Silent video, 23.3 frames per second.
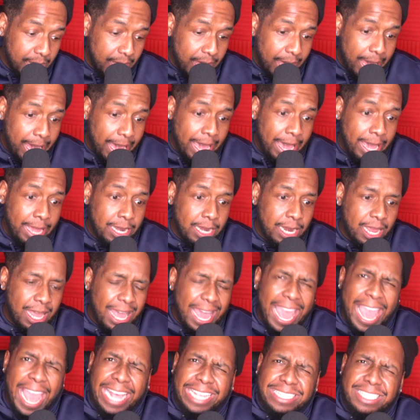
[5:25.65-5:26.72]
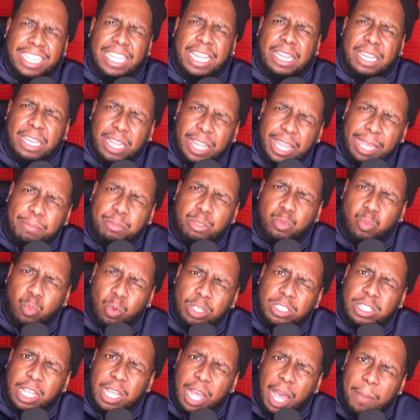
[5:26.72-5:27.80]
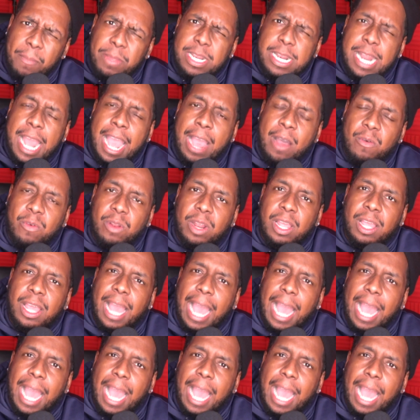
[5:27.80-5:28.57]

And as the clips was coming out,